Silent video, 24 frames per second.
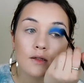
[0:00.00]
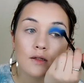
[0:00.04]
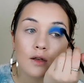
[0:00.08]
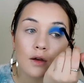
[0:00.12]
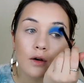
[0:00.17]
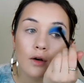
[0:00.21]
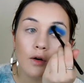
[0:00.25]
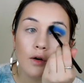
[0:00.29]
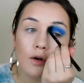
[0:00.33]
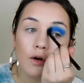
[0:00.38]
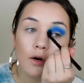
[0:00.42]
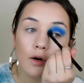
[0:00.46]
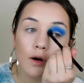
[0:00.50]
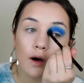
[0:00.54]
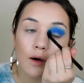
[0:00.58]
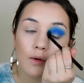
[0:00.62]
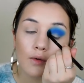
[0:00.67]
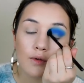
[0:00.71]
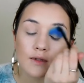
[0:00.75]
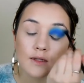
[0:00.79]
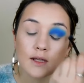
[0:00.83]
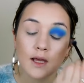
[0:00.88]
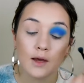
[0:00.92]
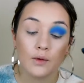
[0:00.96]

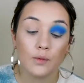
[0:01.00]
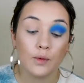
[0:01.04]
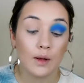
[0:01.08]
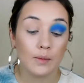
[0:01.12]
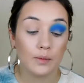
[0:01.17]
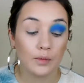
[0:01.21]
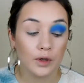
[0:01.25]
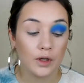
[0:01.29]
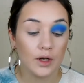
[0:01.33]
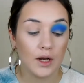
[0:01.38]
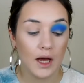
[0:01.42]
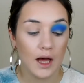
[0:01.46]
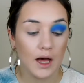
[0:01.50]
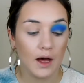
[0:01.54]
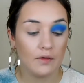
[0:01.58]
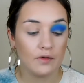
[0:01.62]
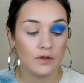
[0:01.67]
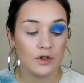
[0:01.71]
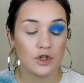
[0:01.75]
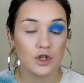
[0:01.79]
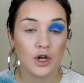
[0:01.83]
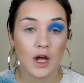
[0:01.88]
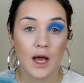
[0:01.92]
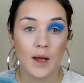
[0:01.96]
So I was like, well, I'm going to
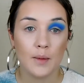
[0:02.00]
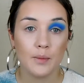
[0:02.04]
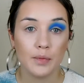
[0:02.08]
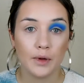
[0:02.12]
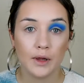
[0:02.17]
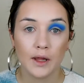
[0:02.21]
have to try